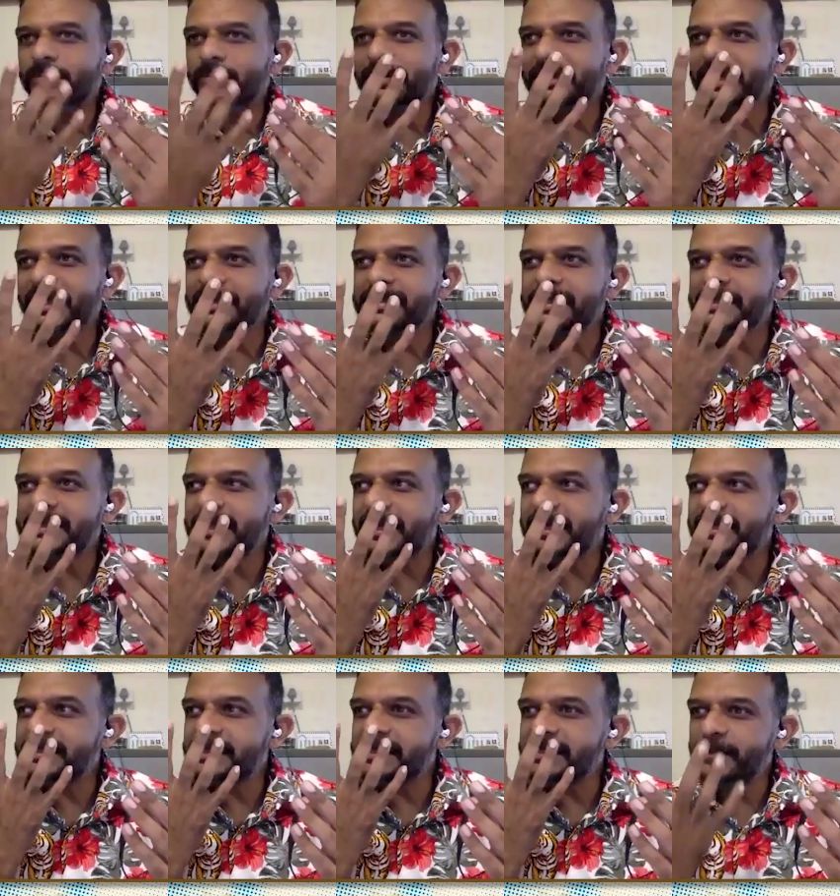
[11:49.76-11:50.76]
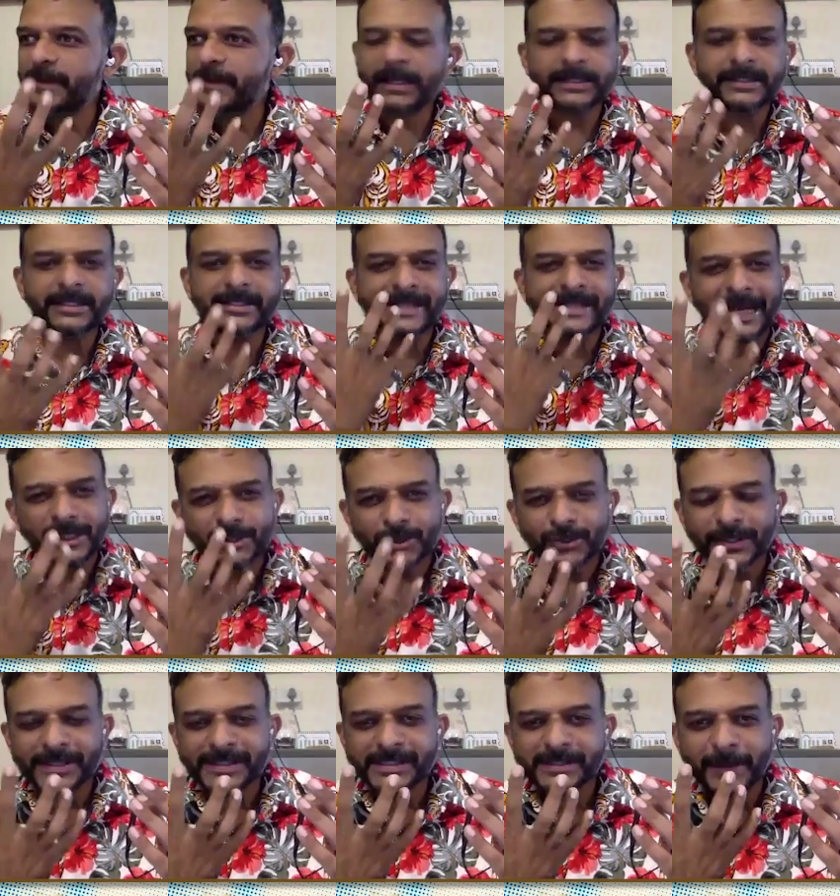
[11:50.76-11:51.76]
there is a smell. There is
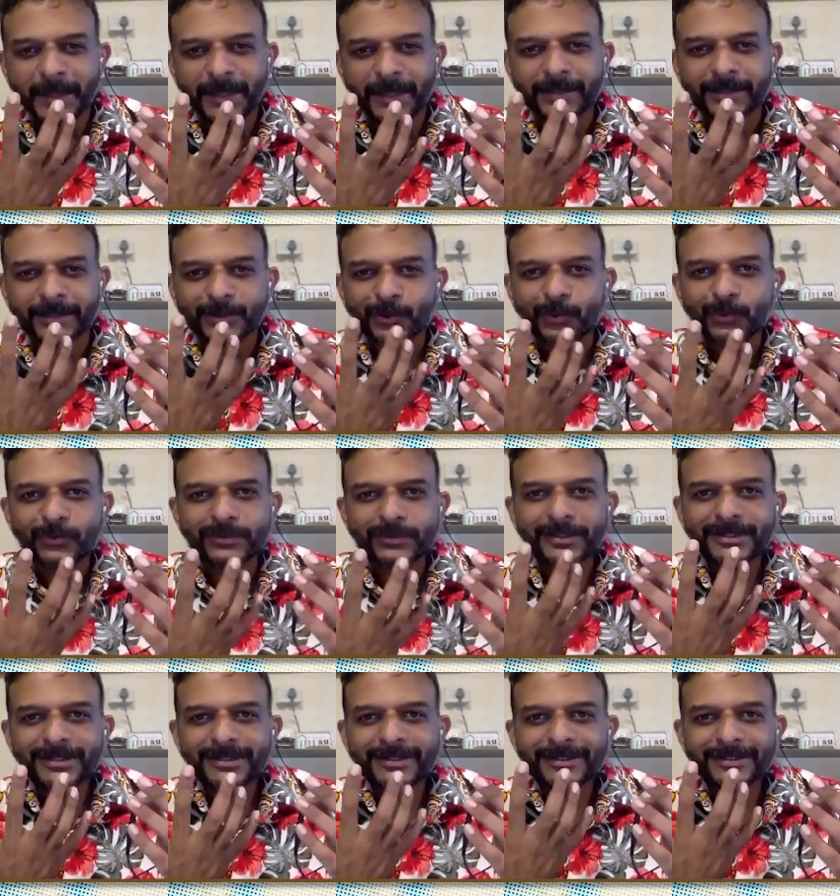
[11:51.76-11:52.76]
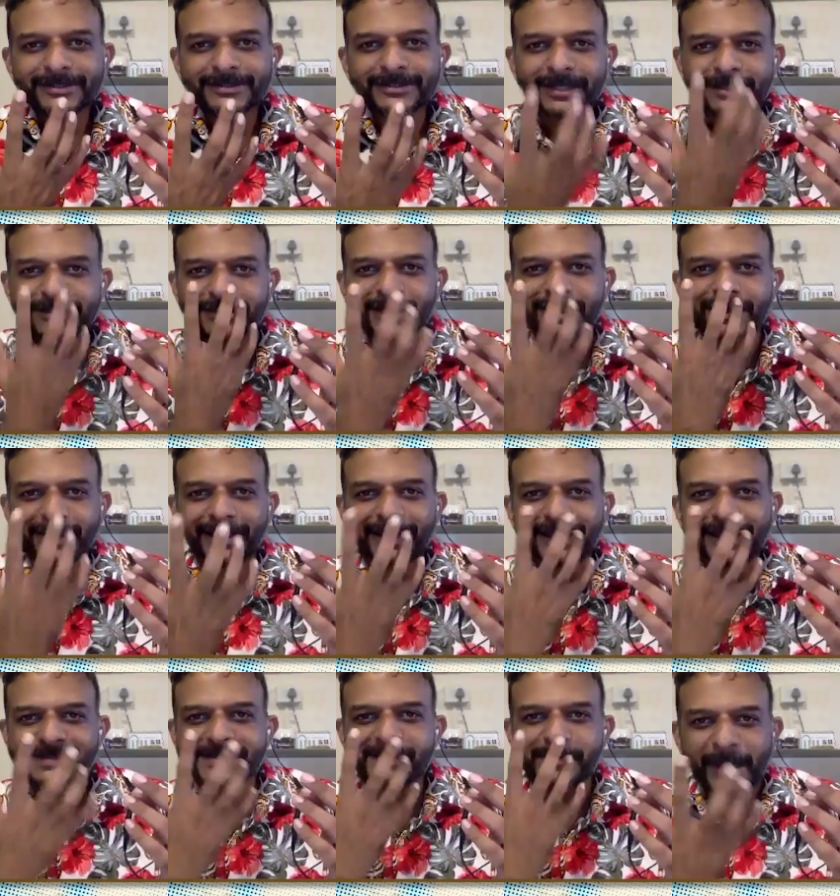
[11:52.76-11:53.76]
actually a smell, Dharti ka
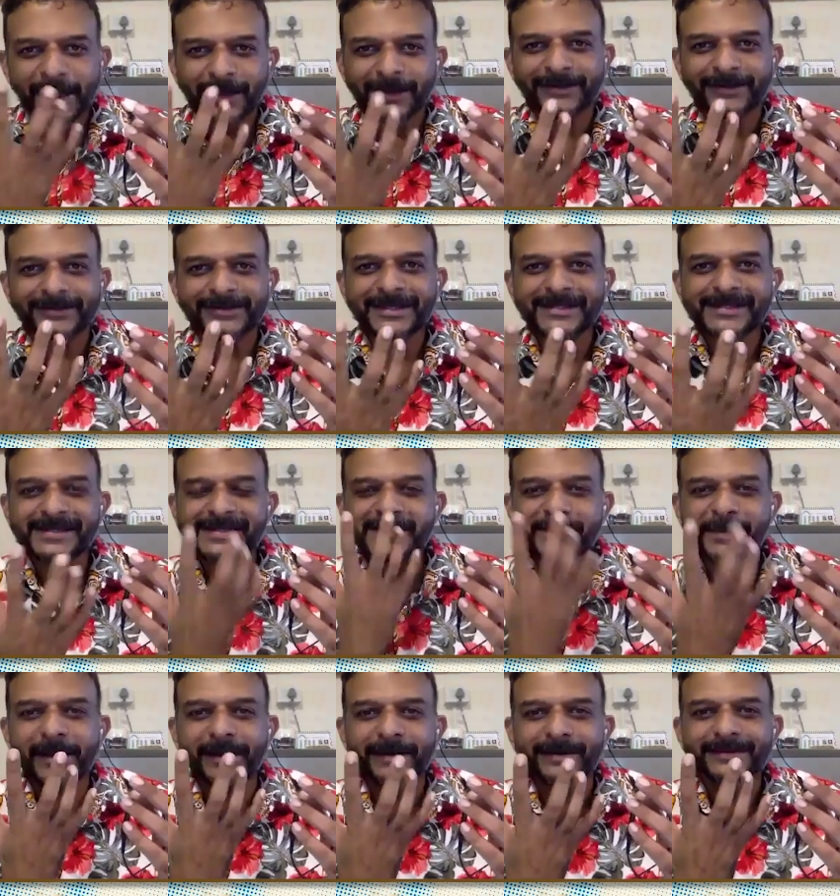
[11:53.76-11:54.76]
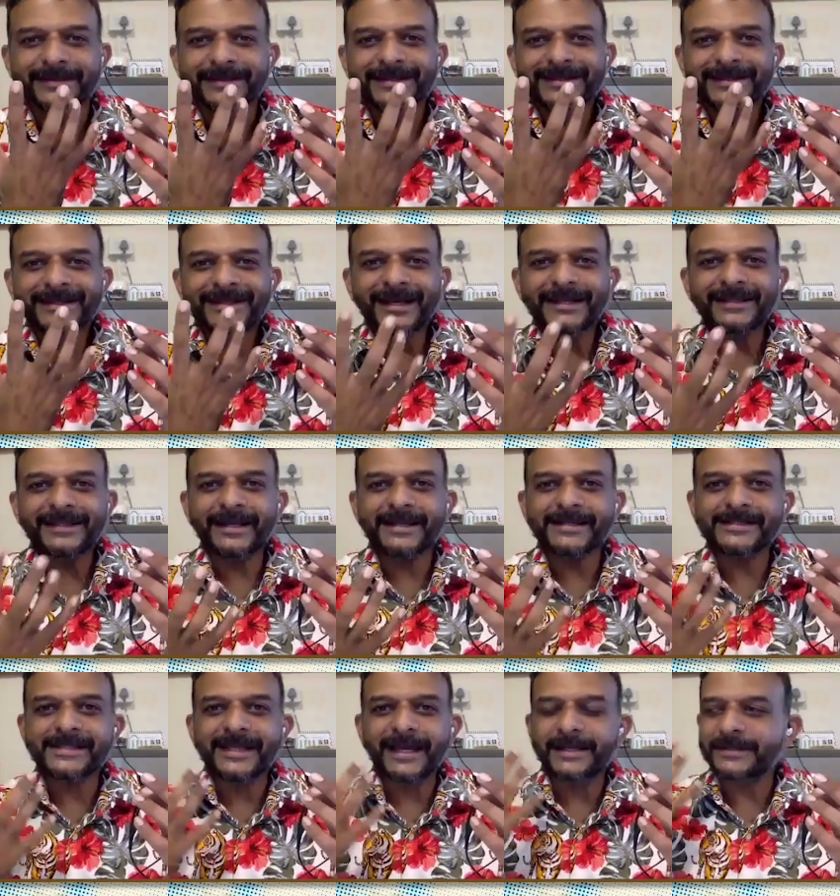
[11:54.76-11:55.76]
ek smell. There's a smell. And there
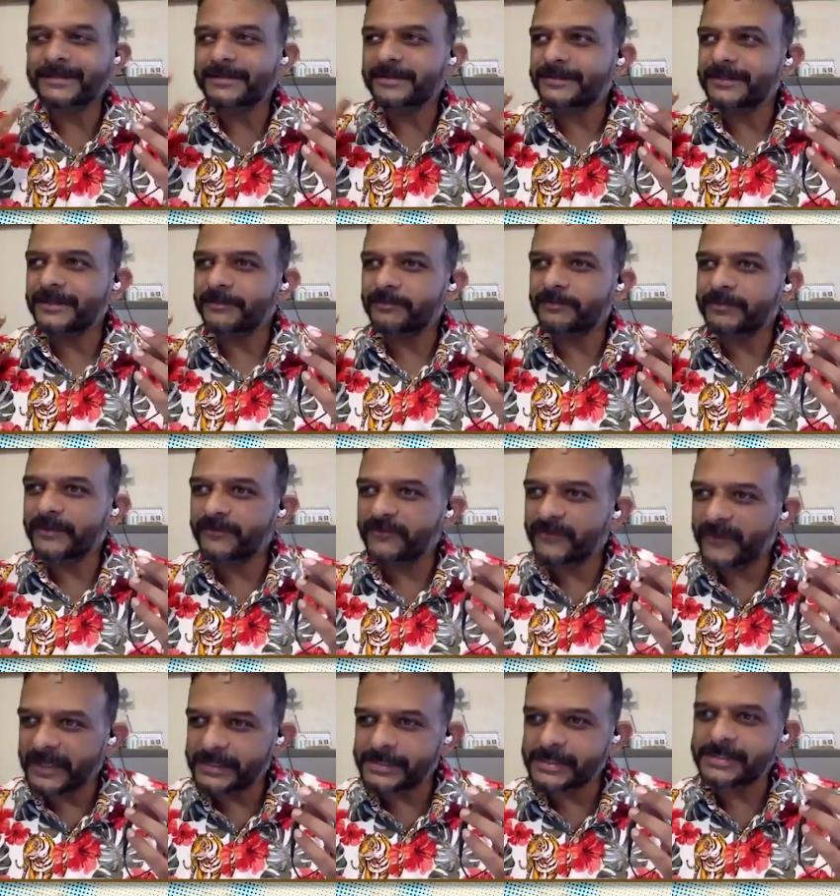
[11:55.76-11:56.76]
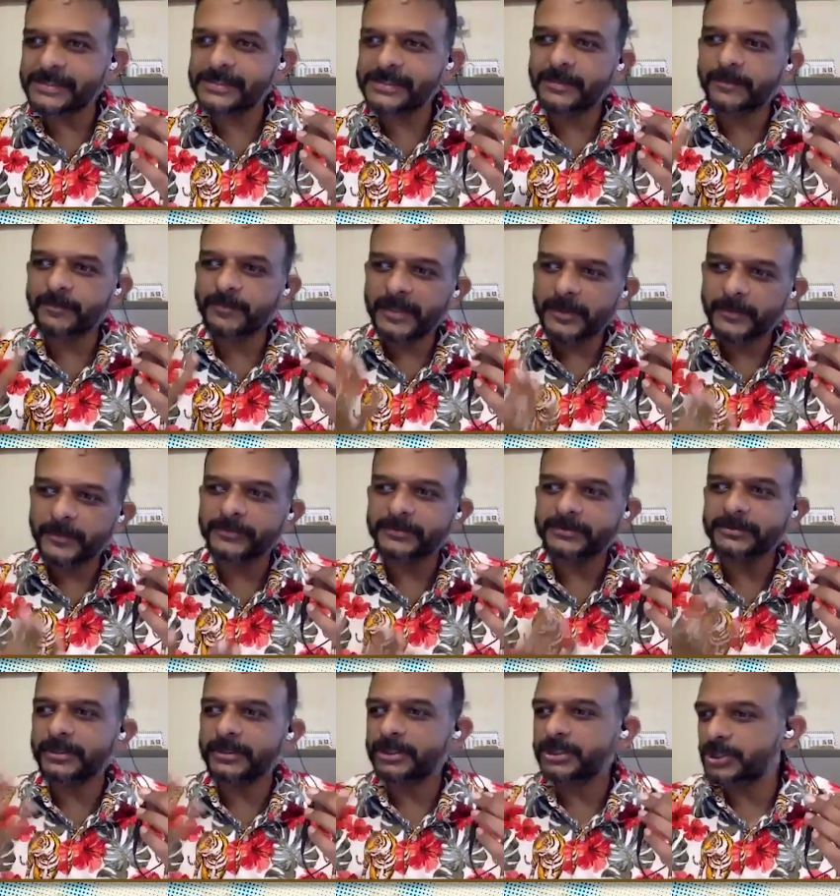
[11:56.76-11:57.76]
is that, the faces, the
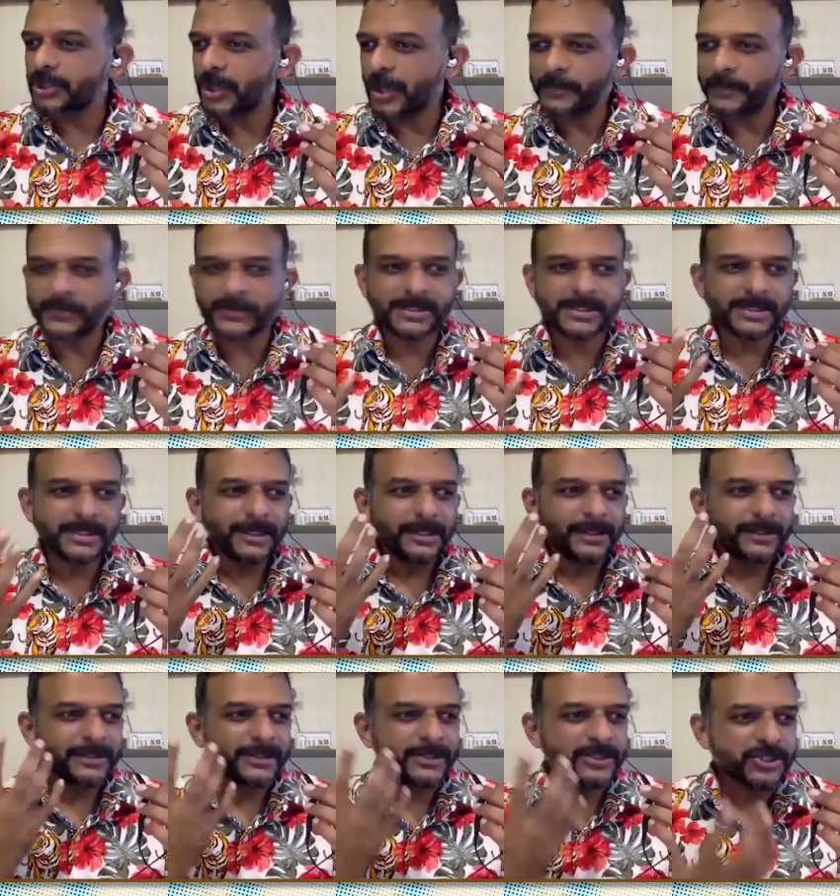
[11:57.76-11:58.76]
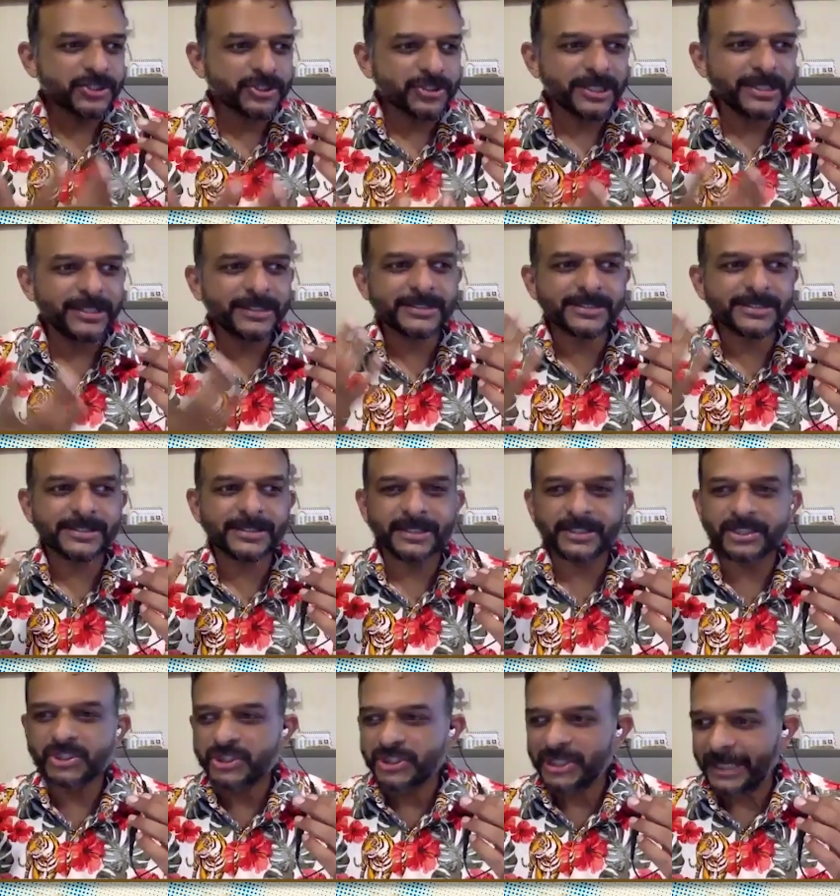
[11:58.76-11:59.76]
people, the shops, the streets, the
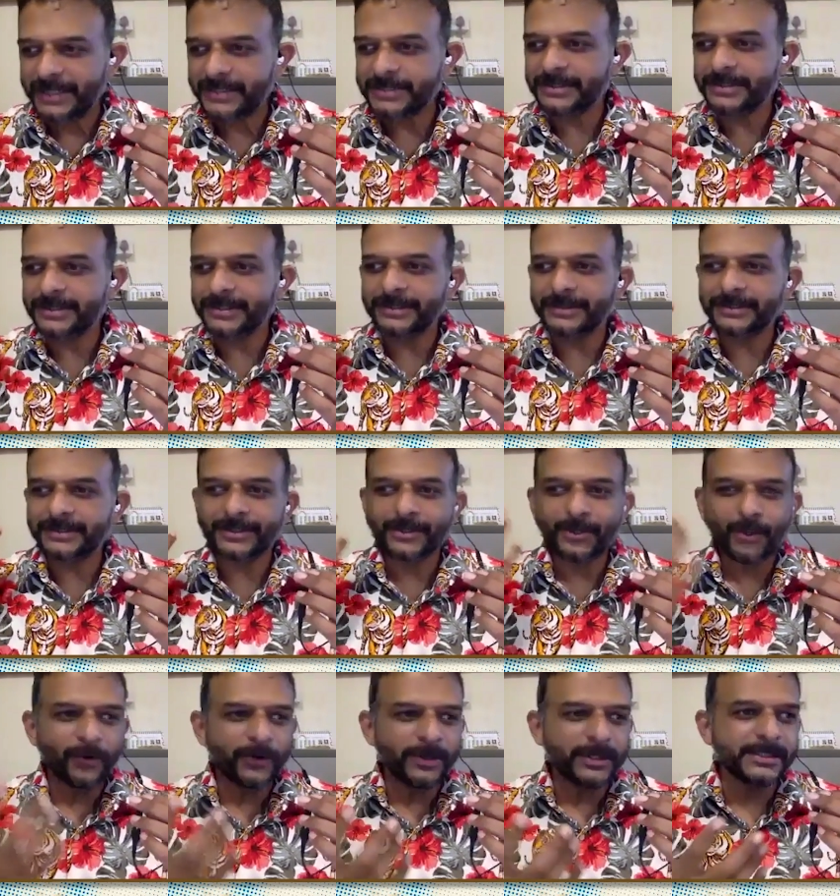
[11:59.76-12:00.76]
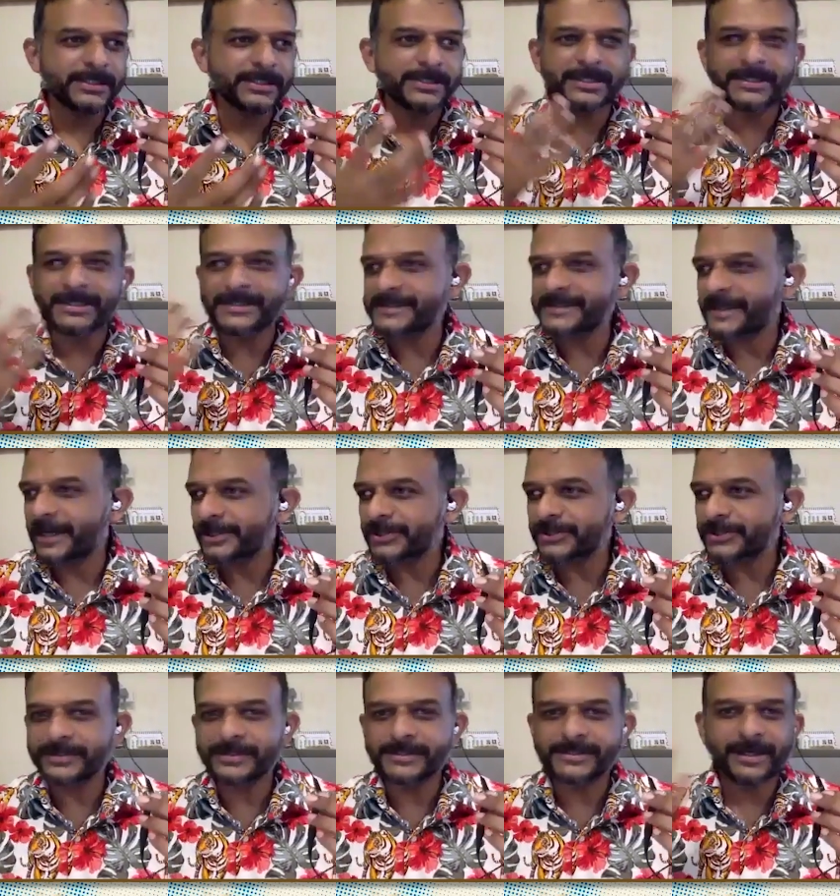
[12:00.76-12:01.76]
chatter, the noise, the discussions,